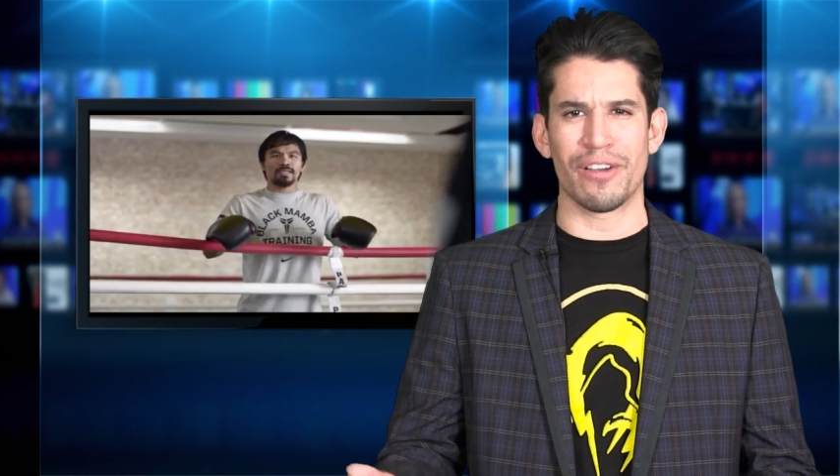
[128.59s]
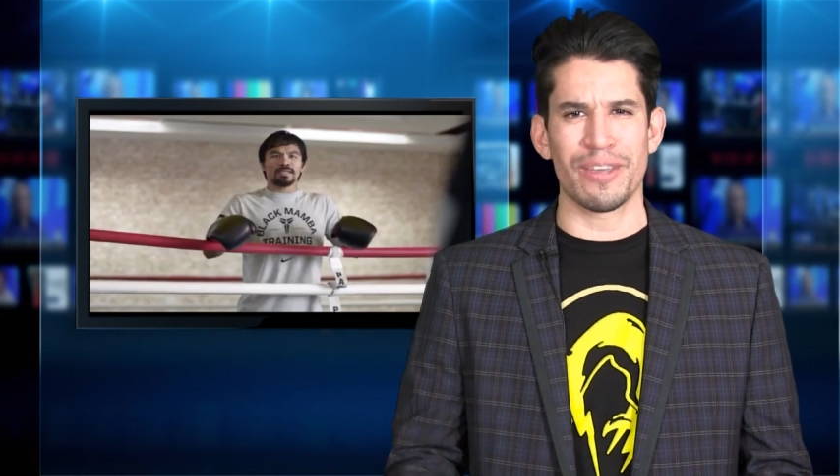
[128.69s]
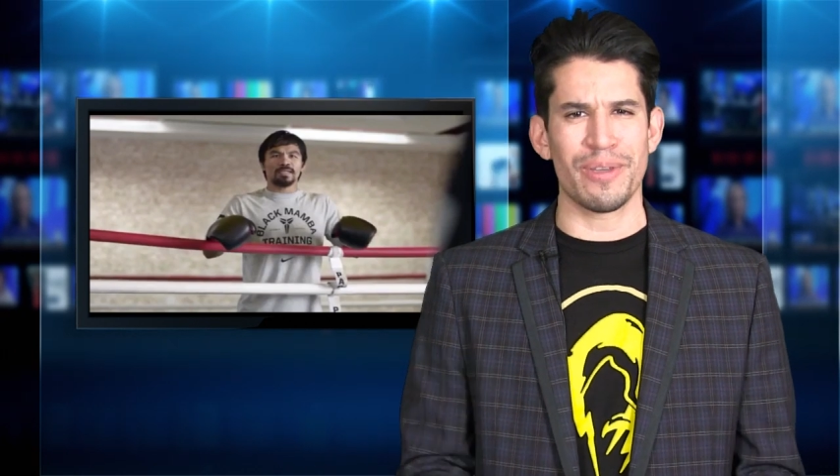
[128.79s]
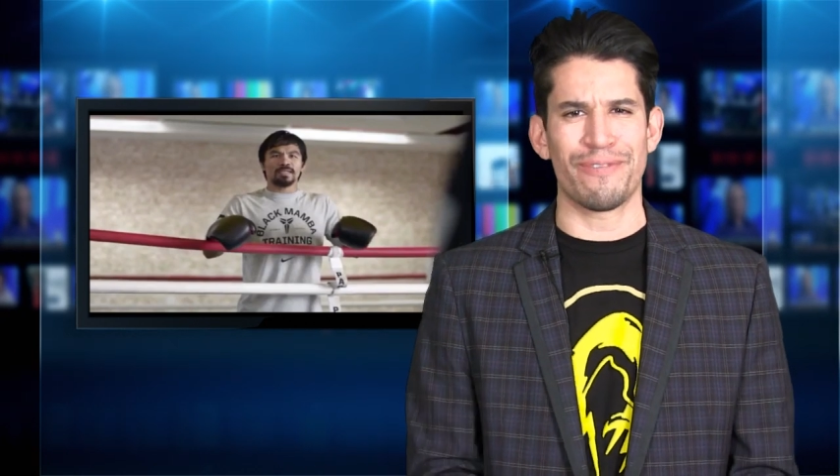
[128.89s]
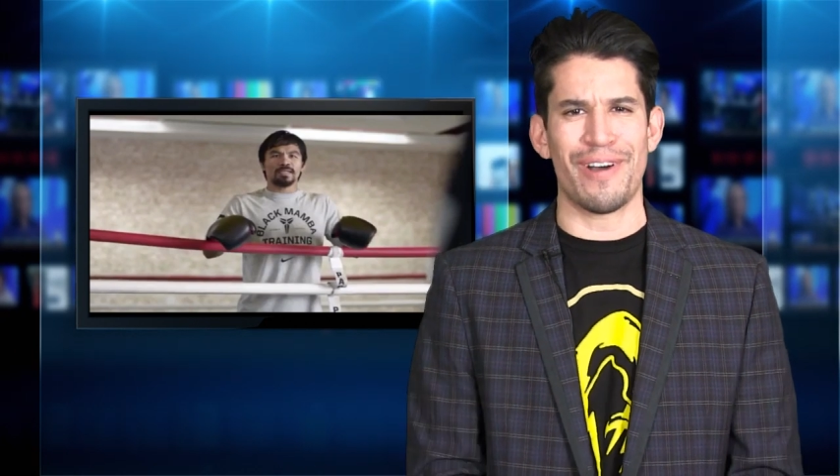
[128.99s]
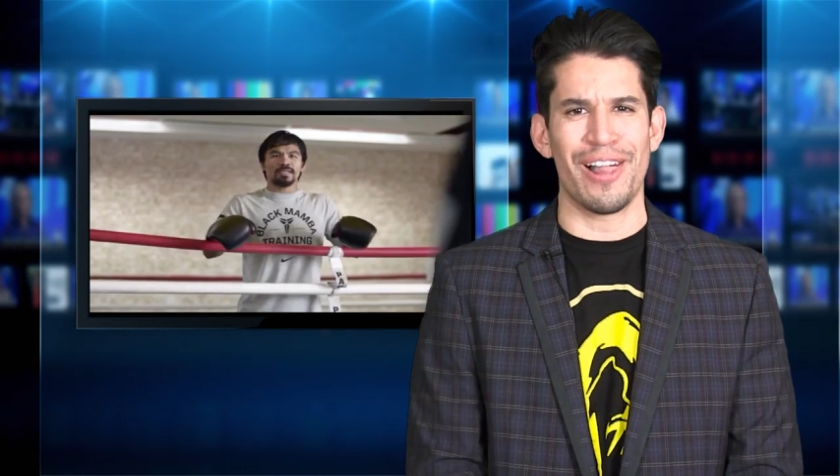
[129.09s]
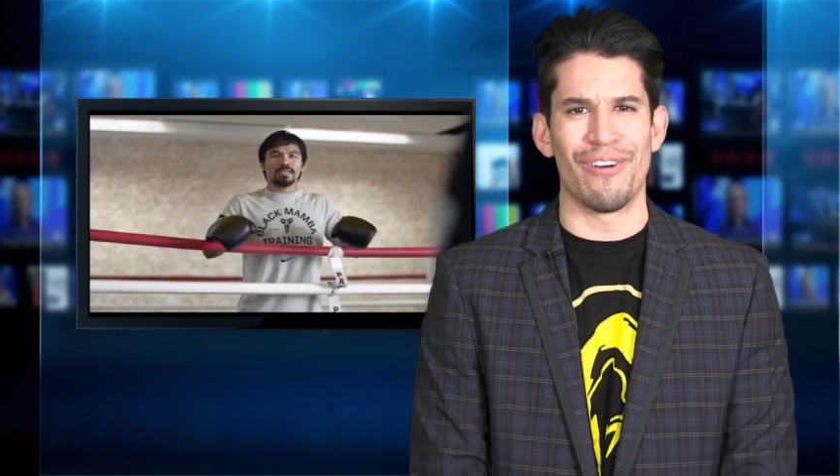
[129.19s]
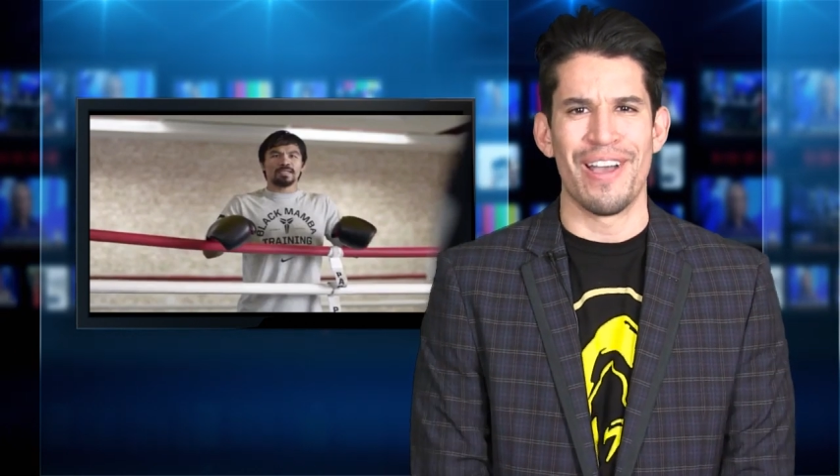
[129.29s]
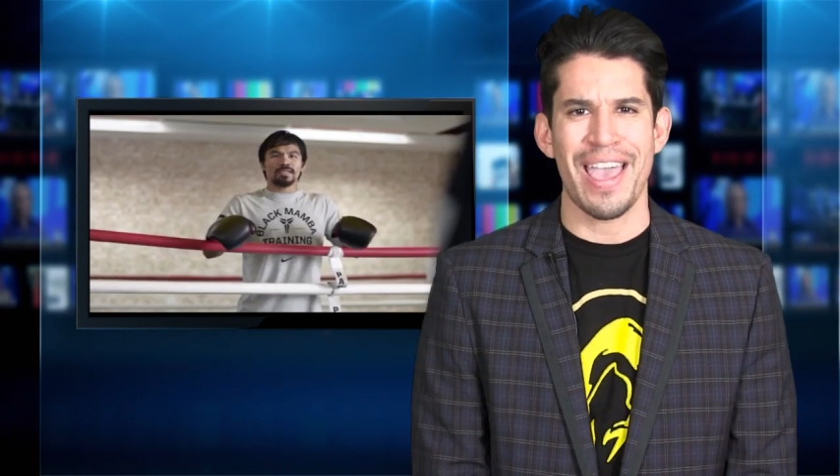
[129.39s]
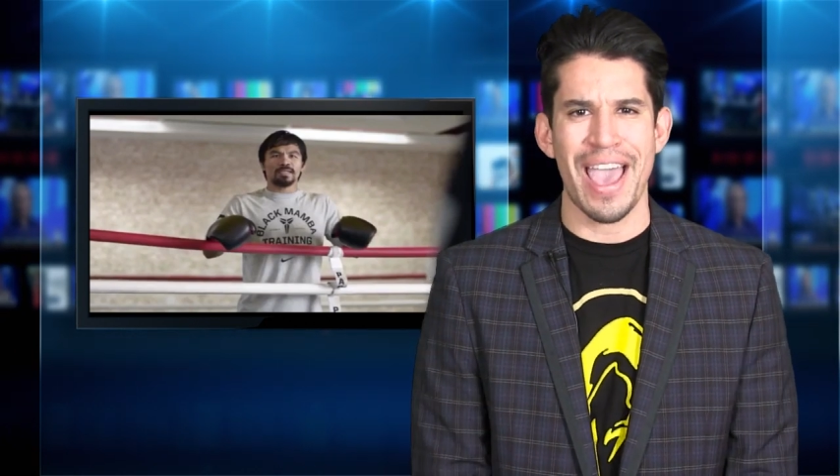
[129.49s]
Give me a
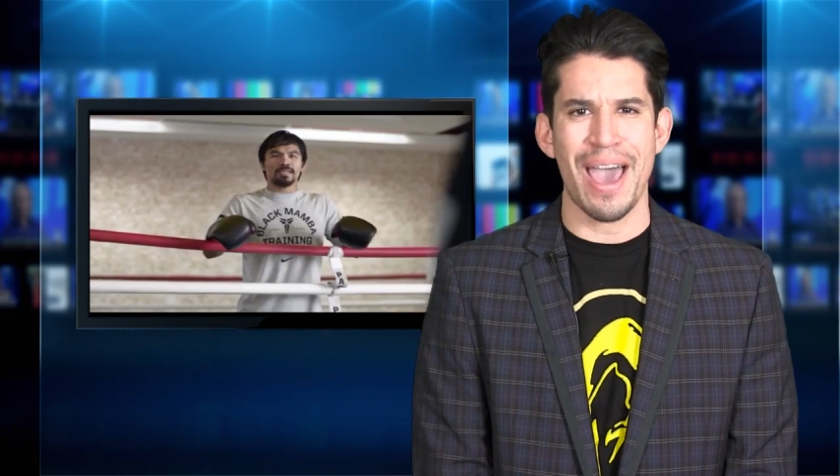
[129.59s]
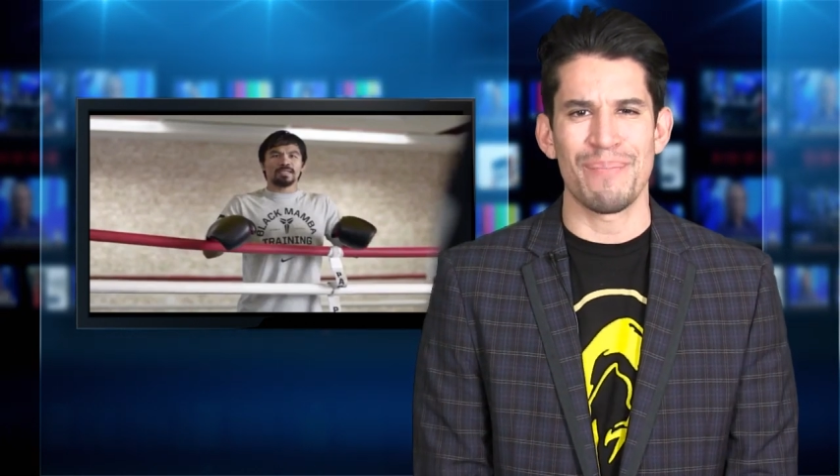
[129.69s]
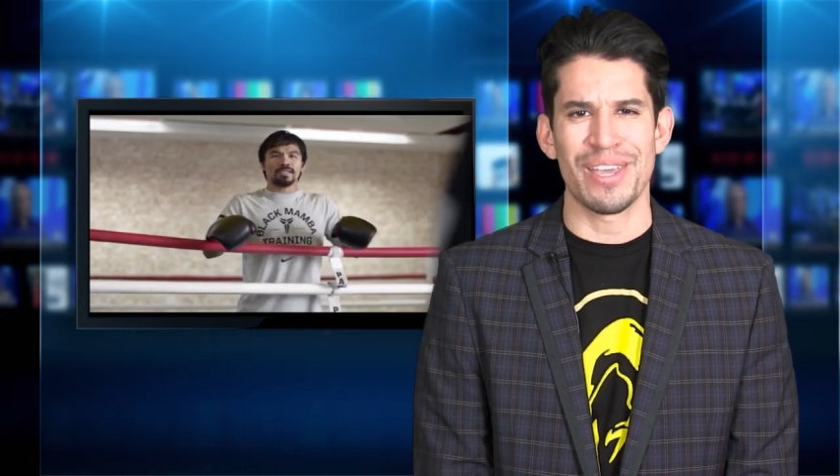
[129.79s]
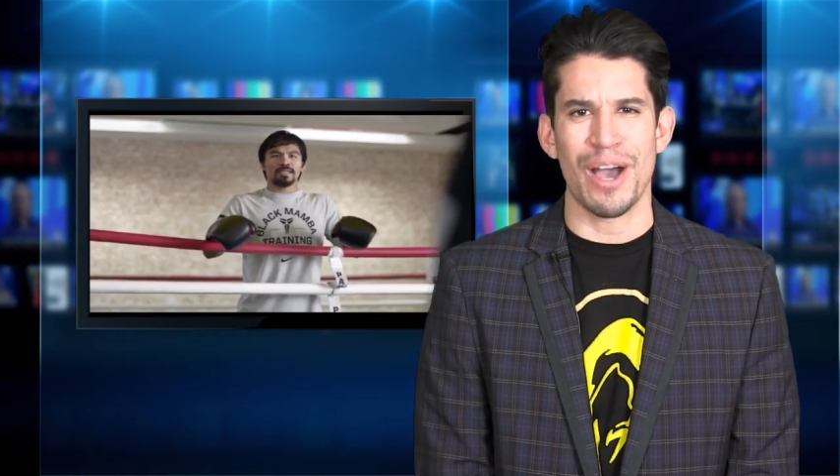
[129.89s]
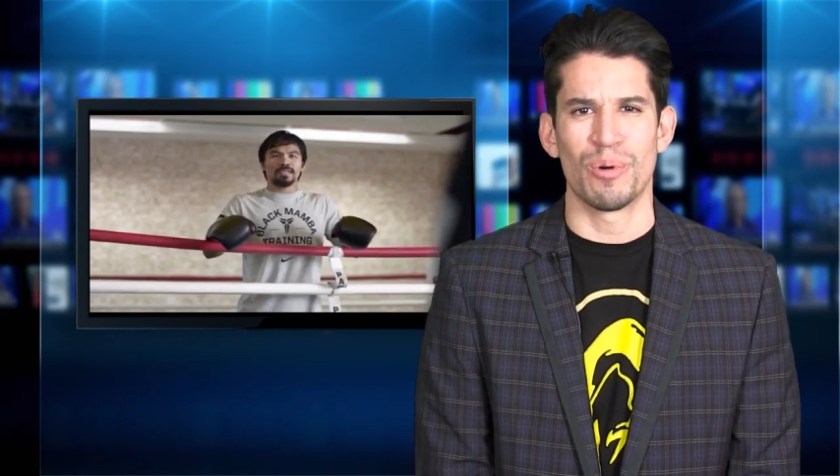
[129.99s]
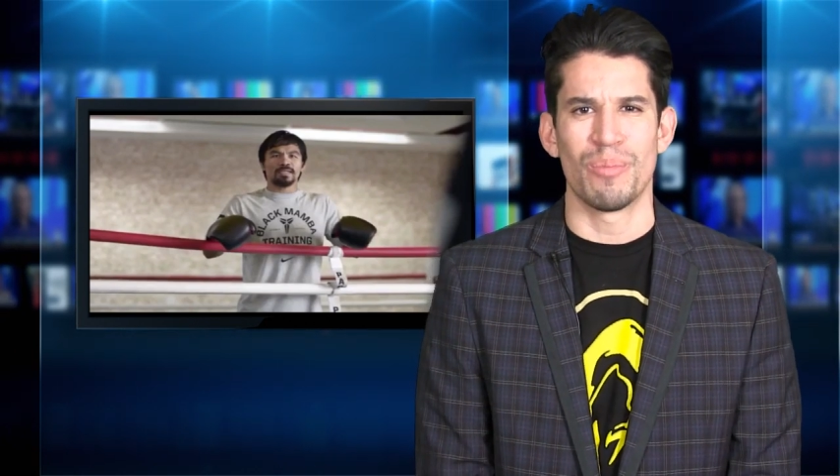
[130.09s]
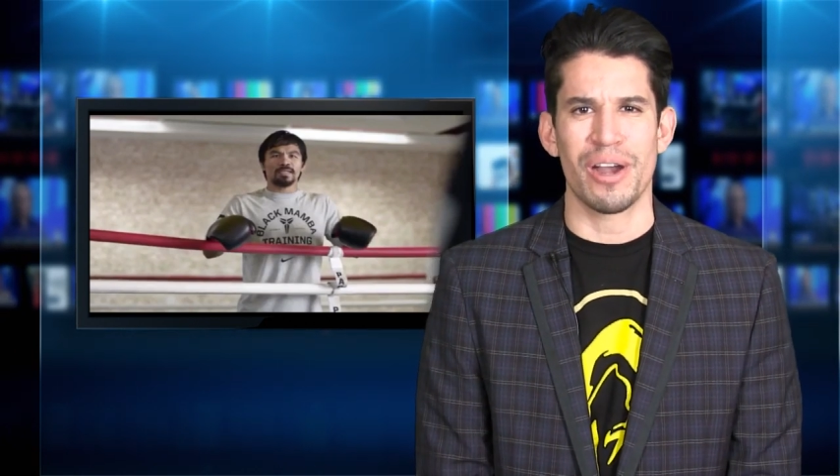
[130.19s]
follow at Mayamo